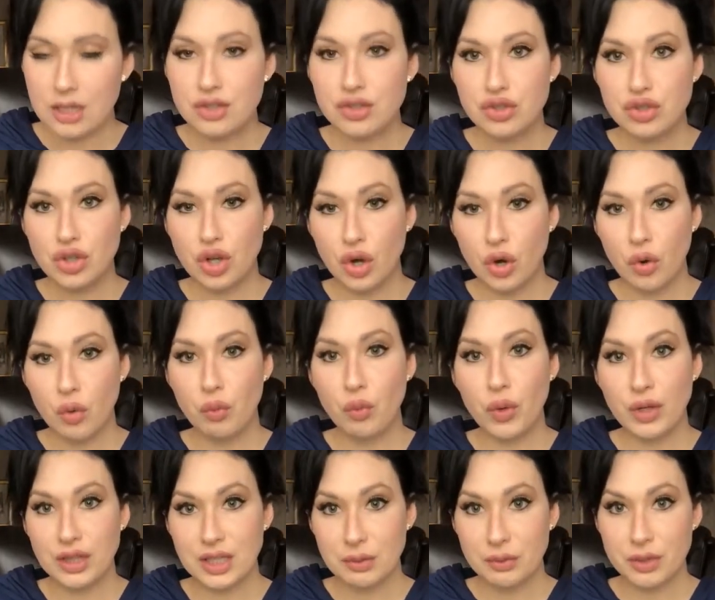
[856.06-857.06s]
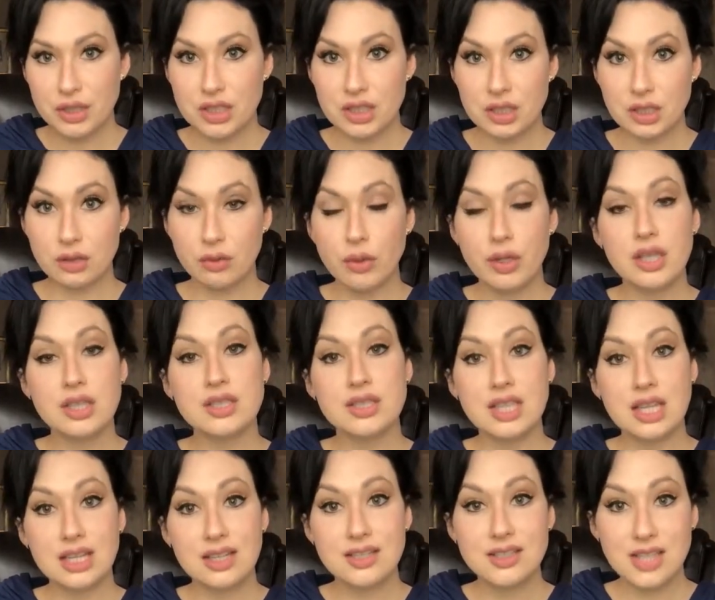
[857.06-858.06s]
So what they would do is
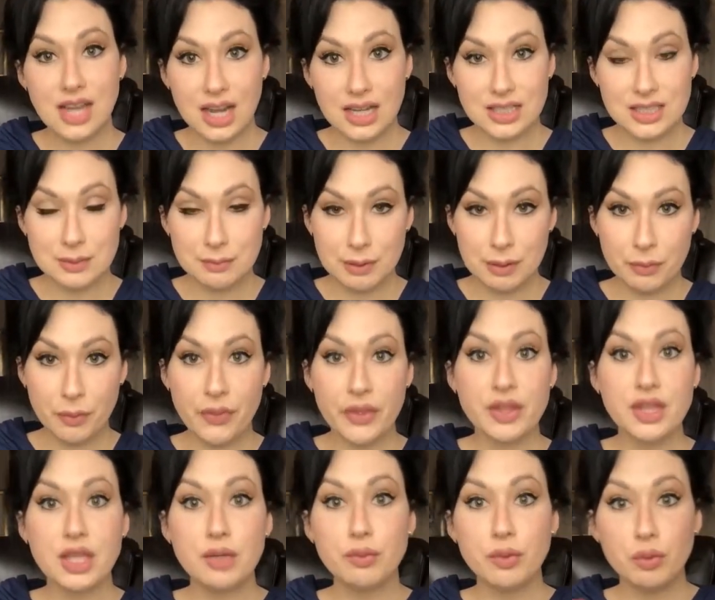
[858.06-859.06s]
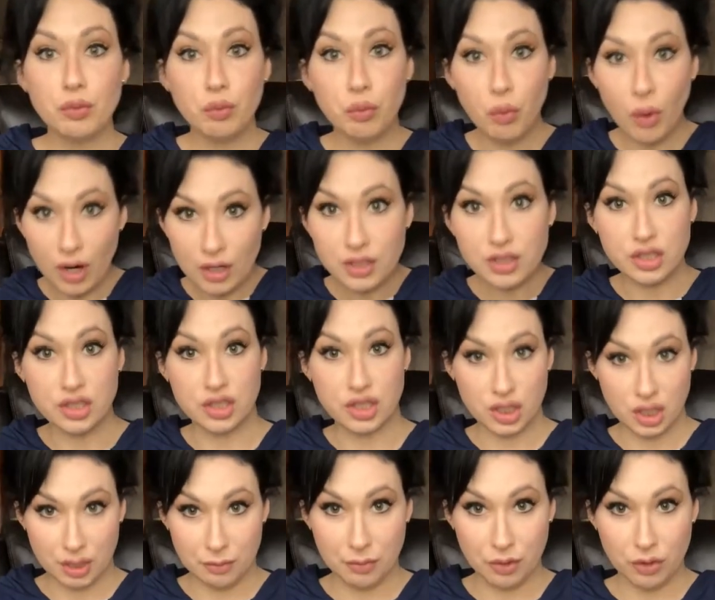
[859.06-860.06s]
they enticed people that they would want
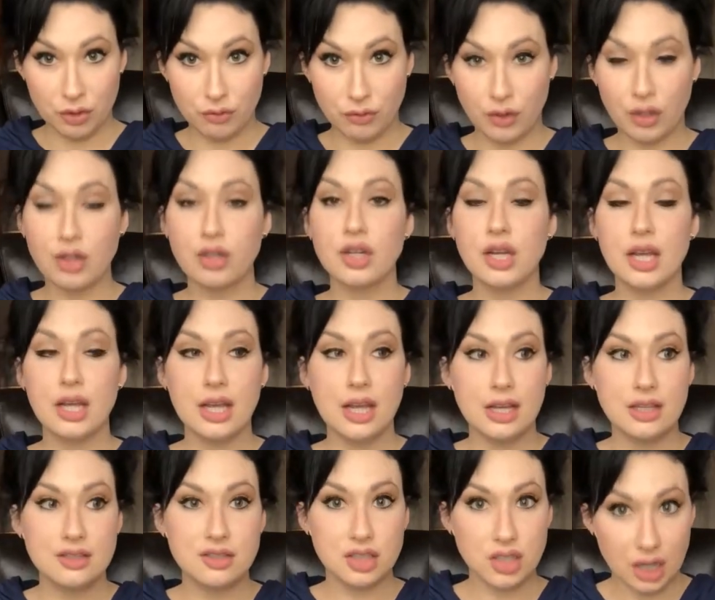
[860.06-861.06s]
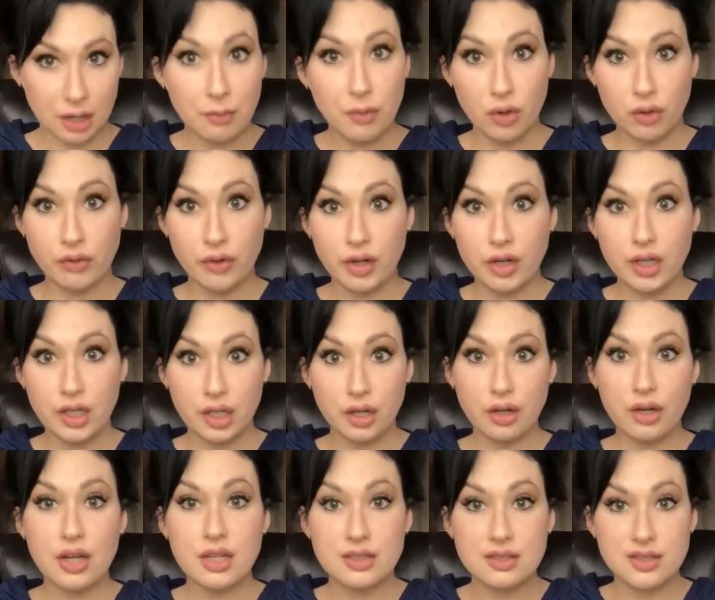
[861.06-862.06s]
to come over
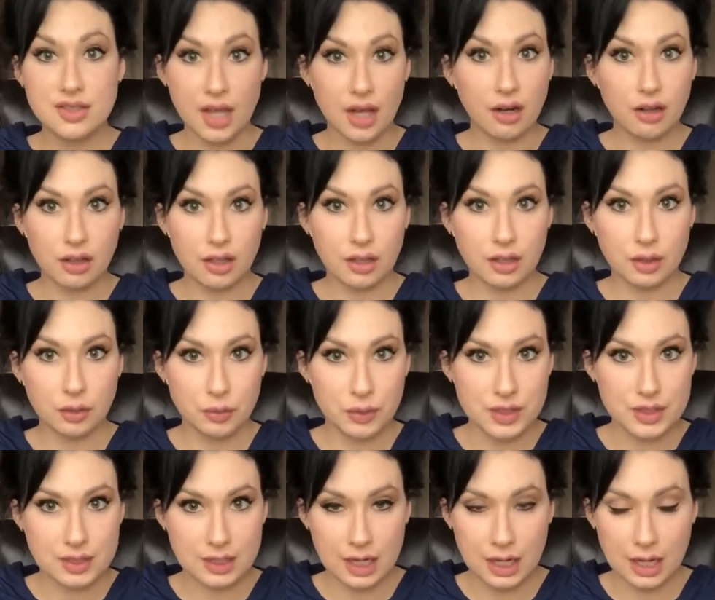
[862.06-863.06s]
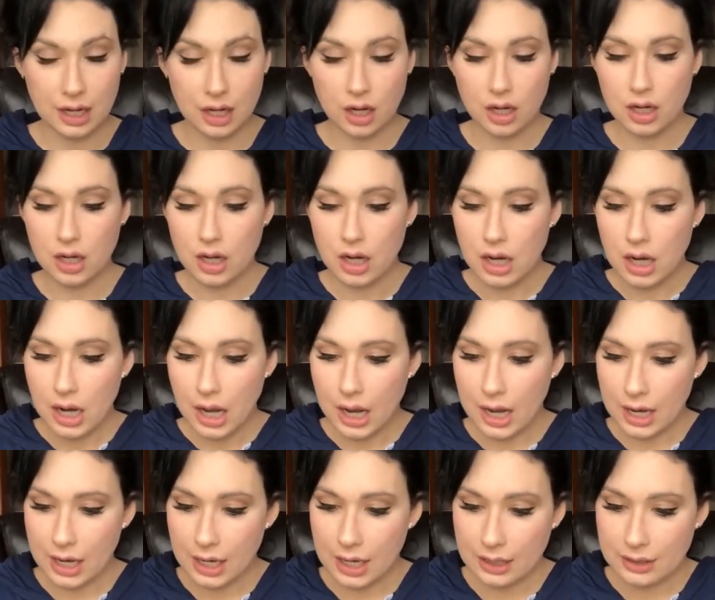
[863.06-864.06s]
here and settle in Louisiana.
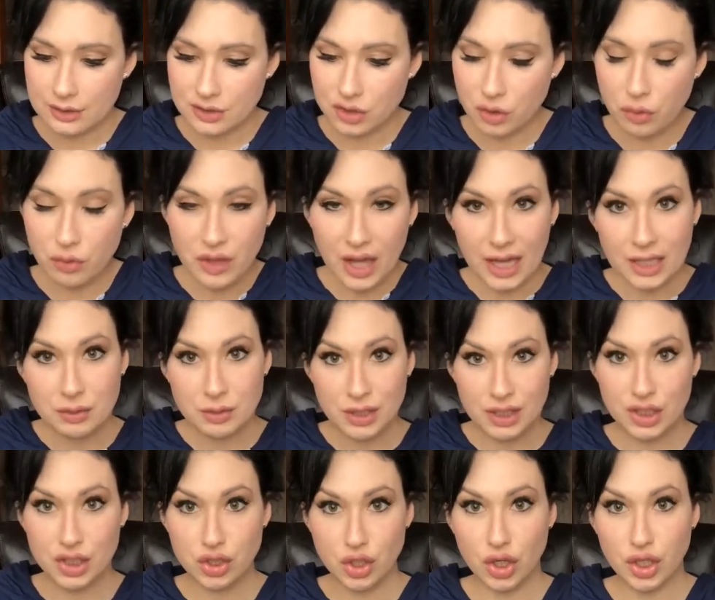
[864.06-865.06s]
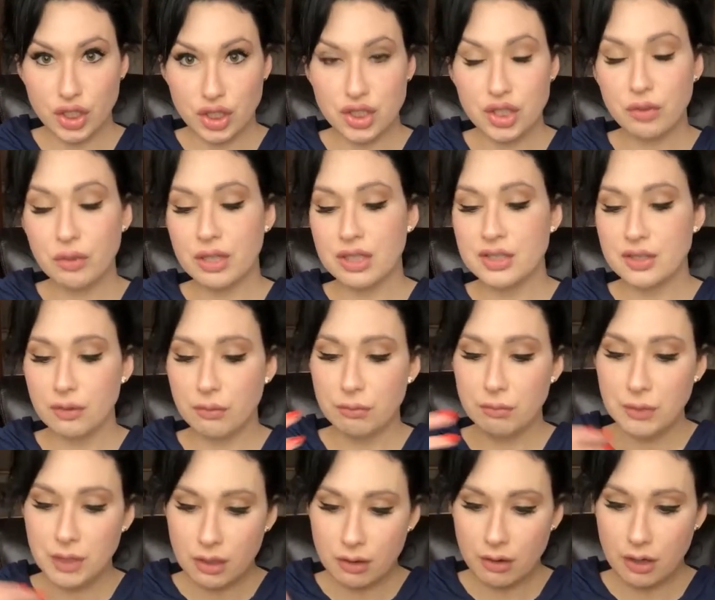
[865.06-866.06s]
And so that's what they started doing. So
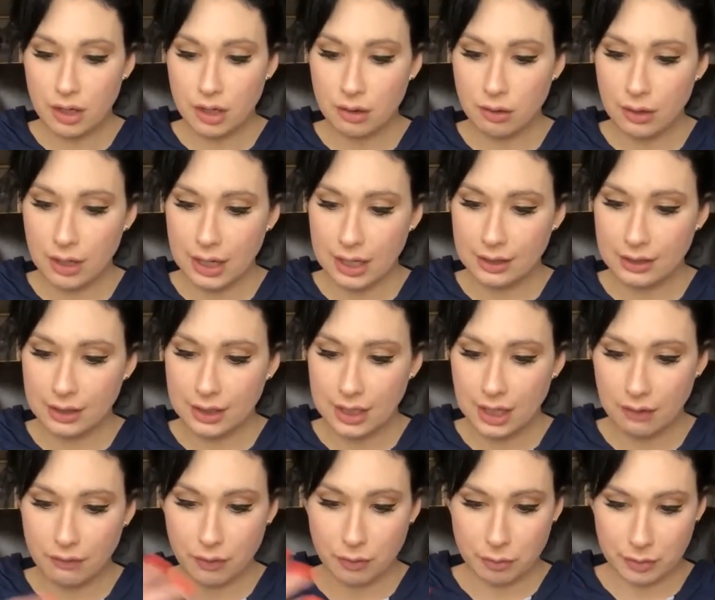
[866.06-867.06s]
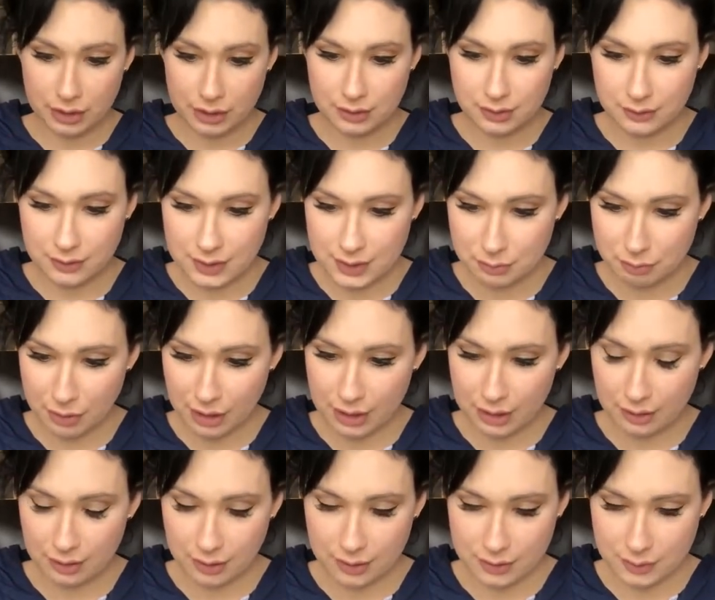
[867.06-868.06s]
Miro and the government,
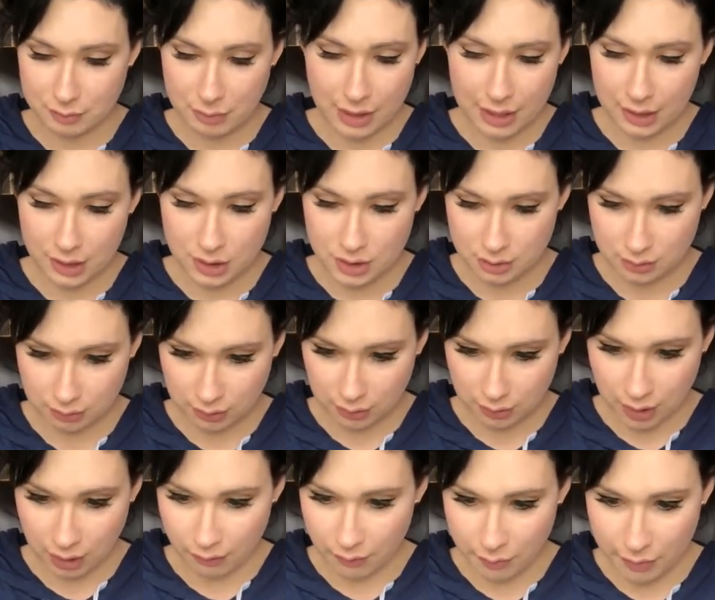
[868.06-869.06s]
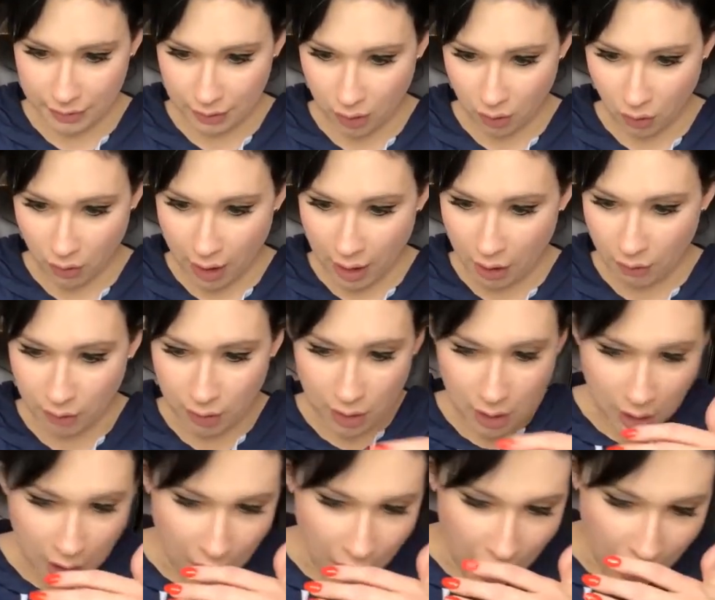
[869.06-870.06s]
the Spanish government, the crown,
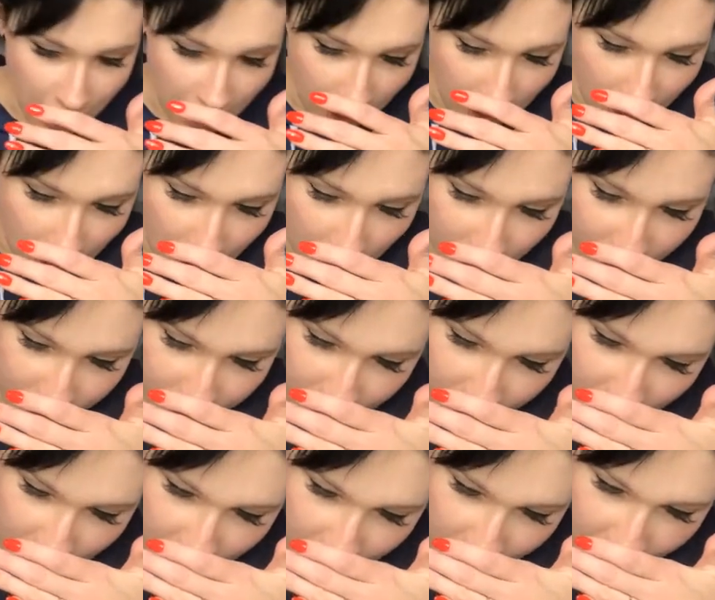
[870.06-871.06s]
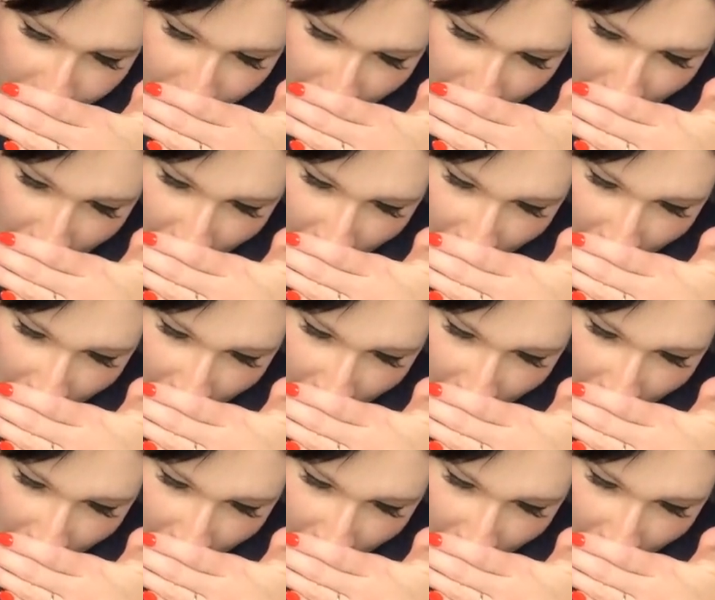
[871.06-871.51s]
excuse me,